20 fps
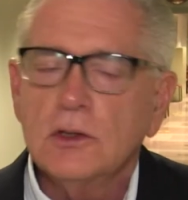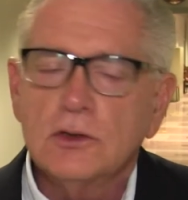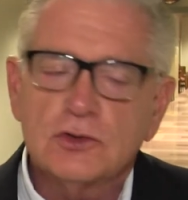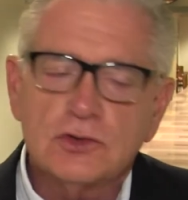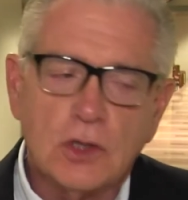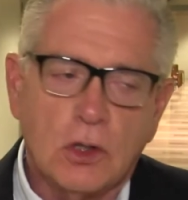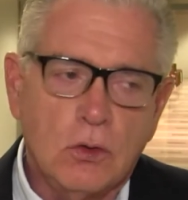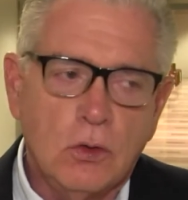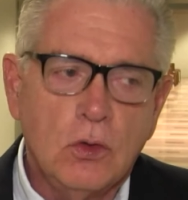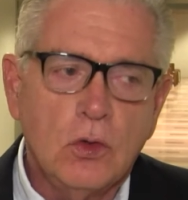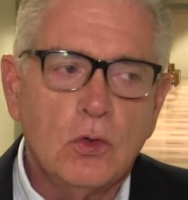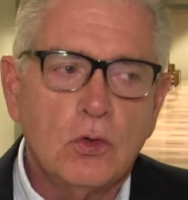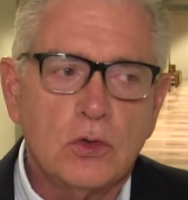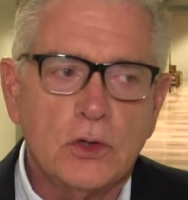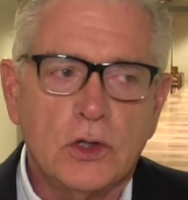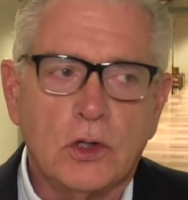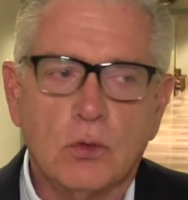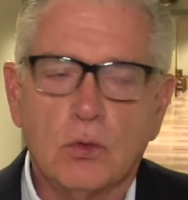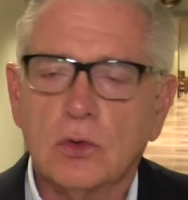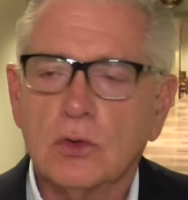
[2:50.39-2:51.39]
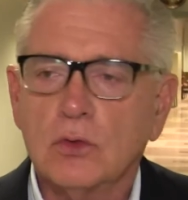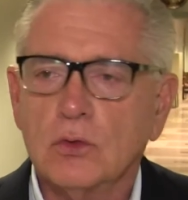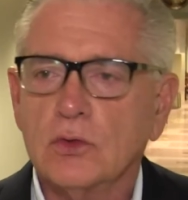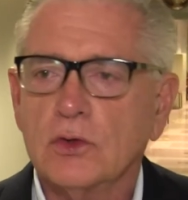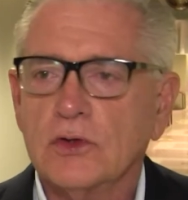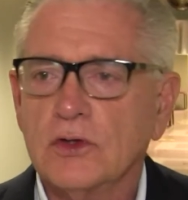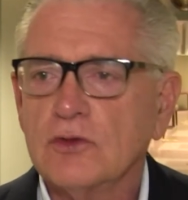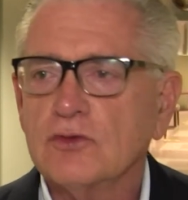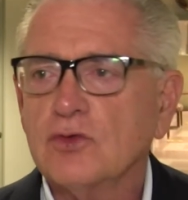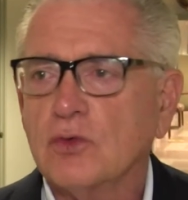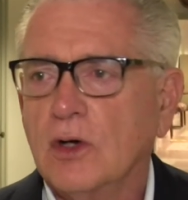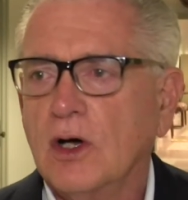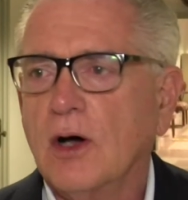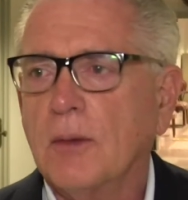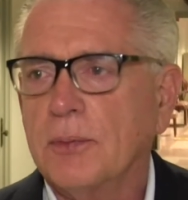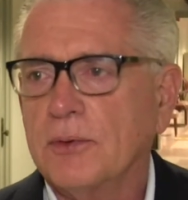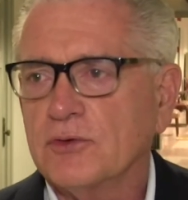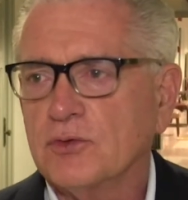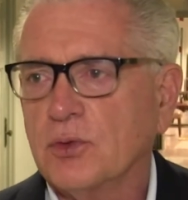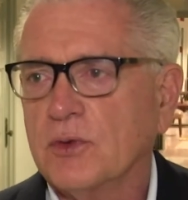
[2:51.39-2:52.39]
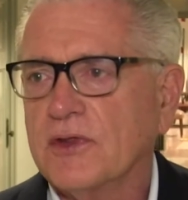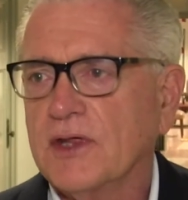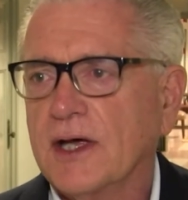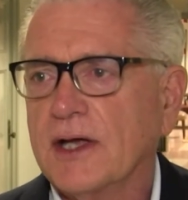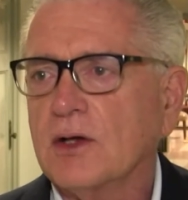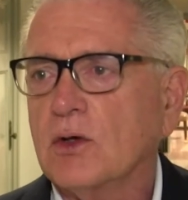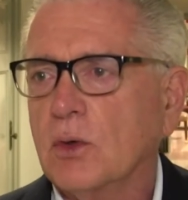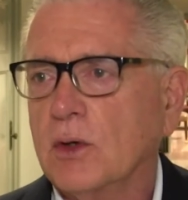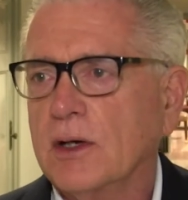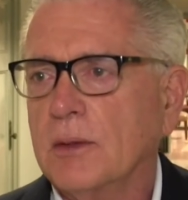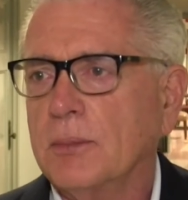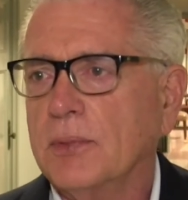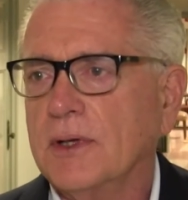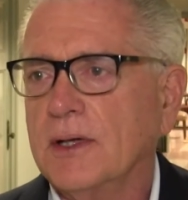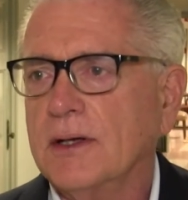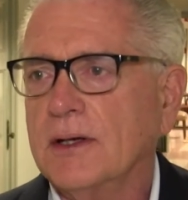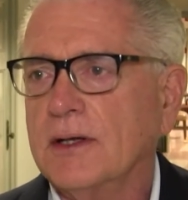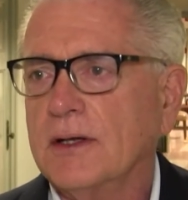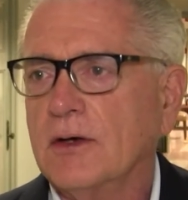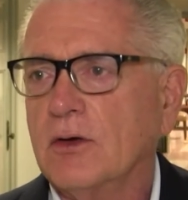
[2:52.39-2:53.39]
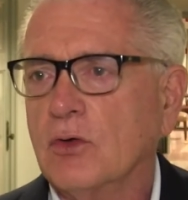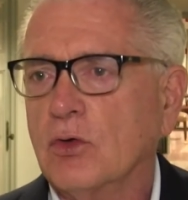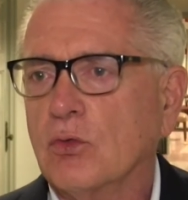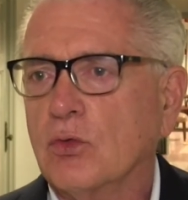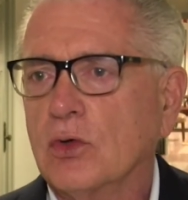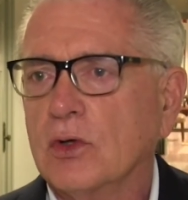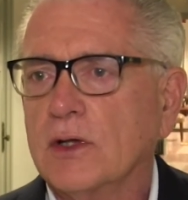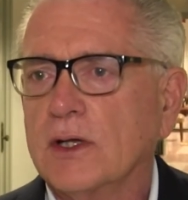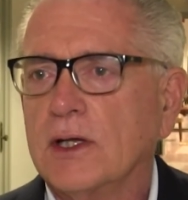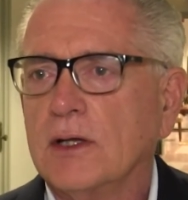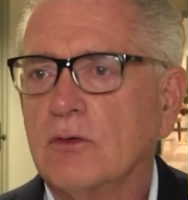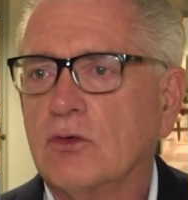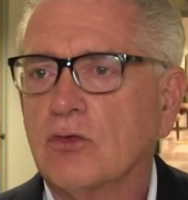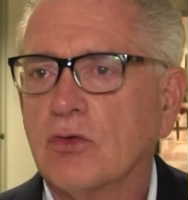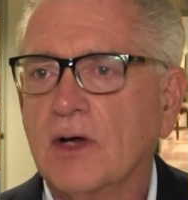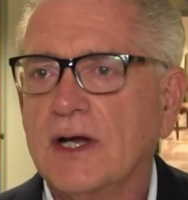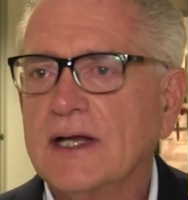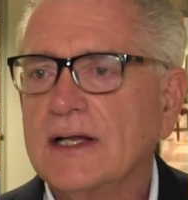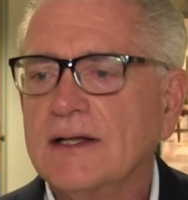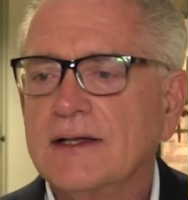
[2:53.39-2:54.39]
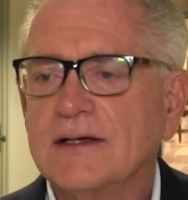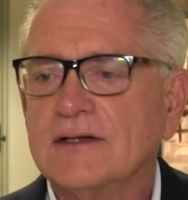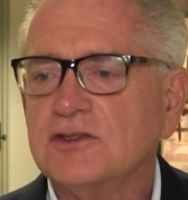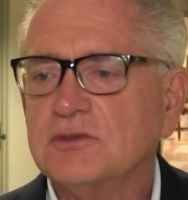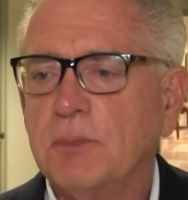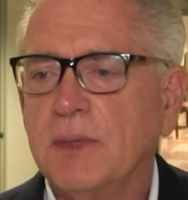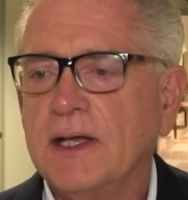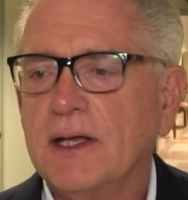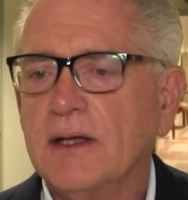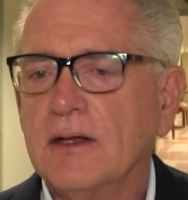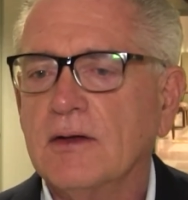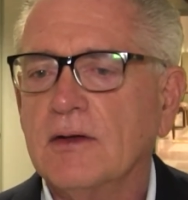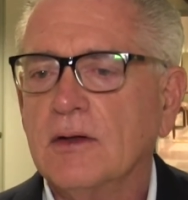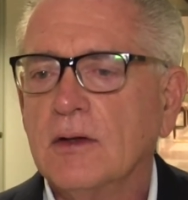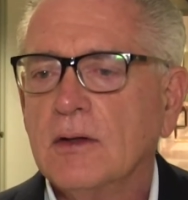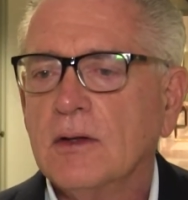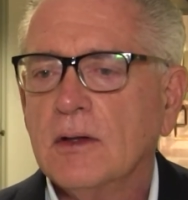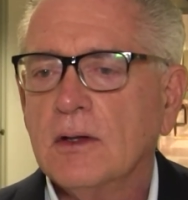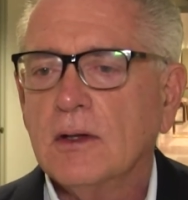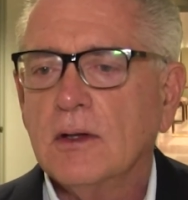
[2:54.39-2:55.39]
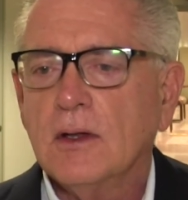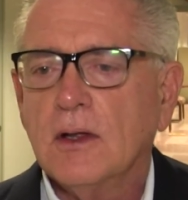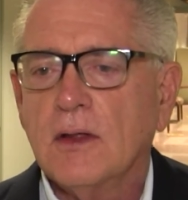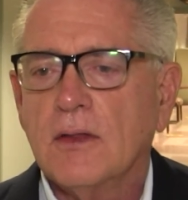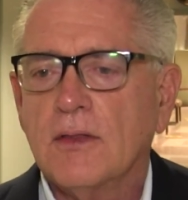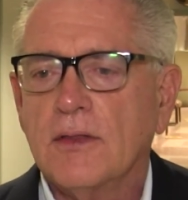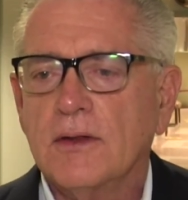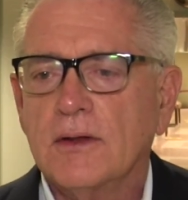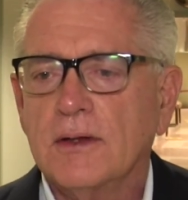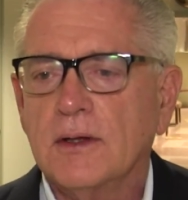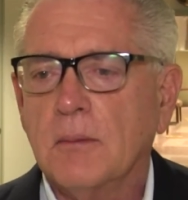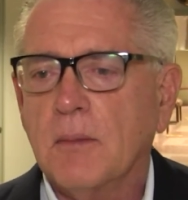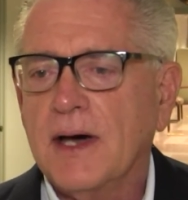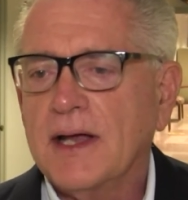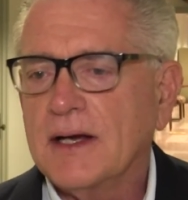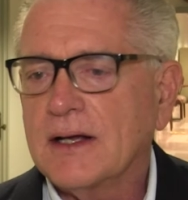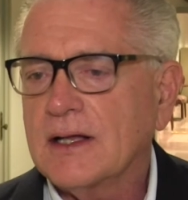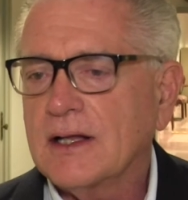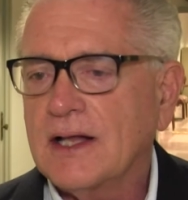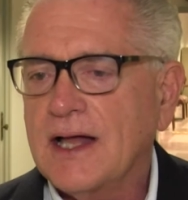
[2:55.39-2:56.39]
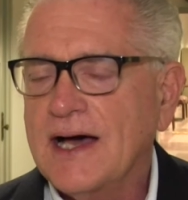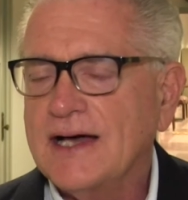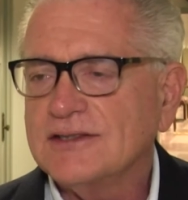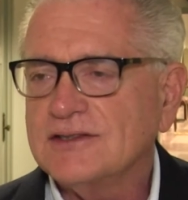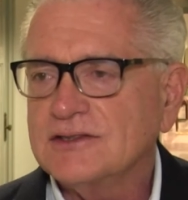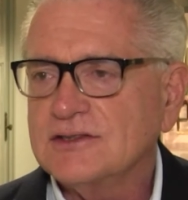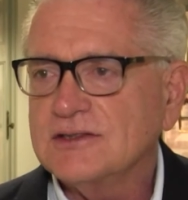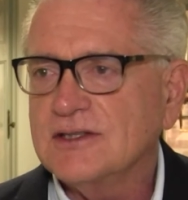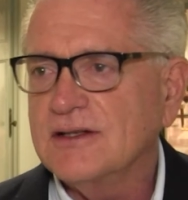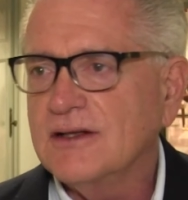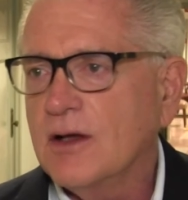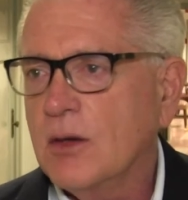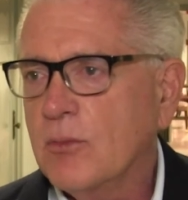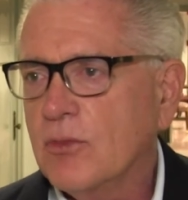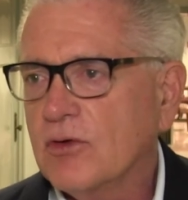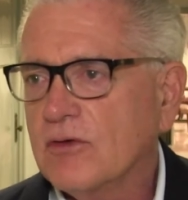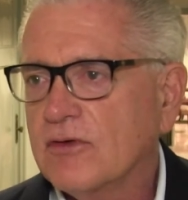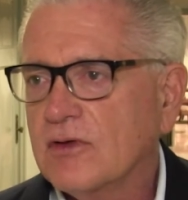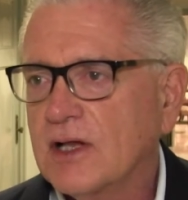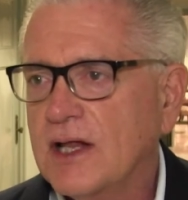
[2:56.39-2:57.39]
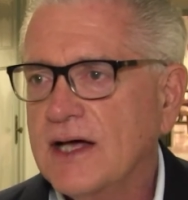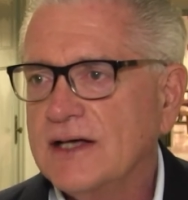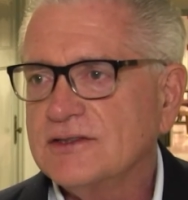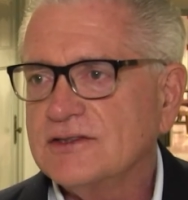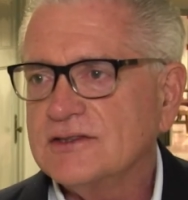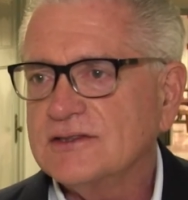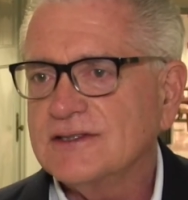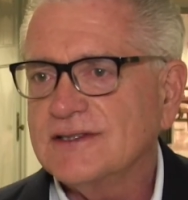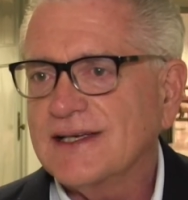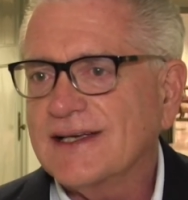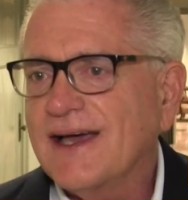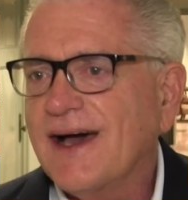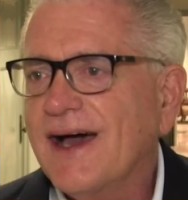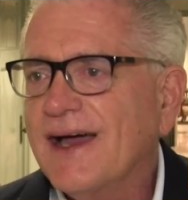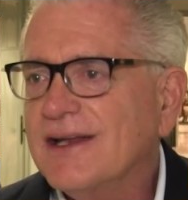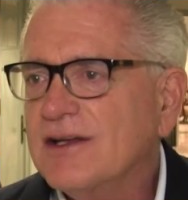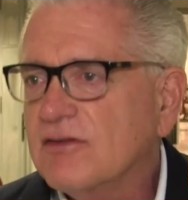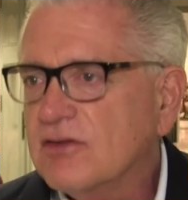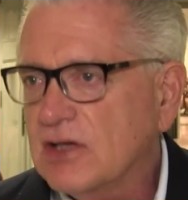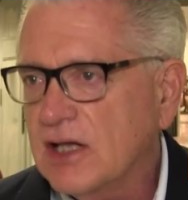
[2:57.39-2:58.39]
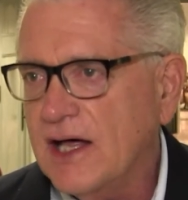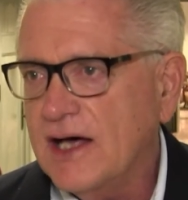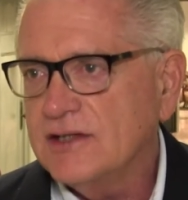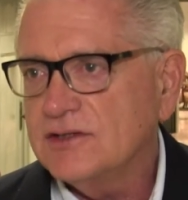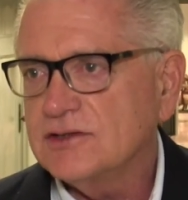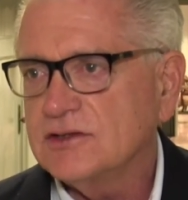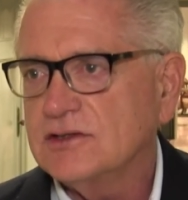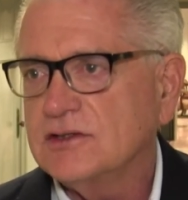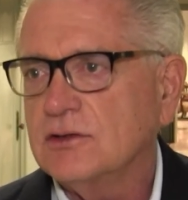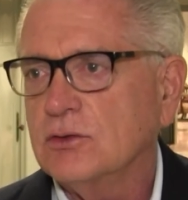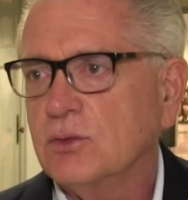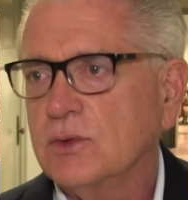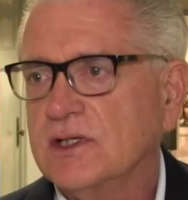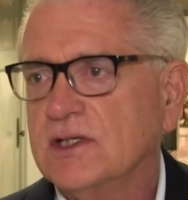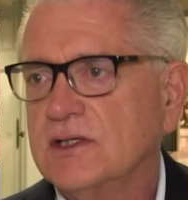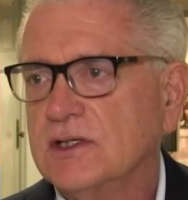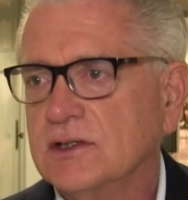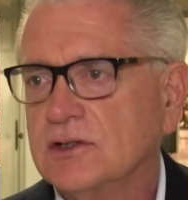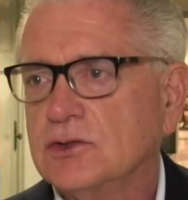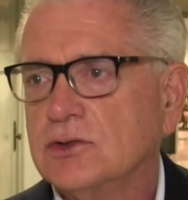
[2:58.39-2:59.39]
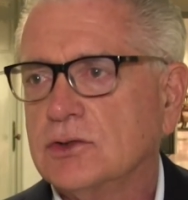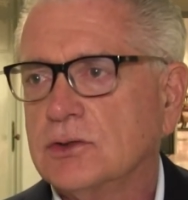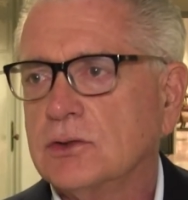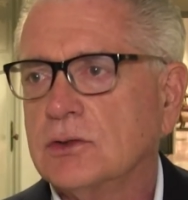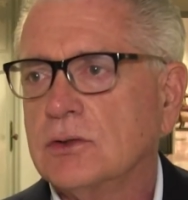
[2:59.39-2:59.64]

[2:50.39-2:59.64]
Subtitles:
So, you know, this will help us with that quite a bit, and it'll really greatly expand the amount of classes, the number of classes, the kind of classes that we teach.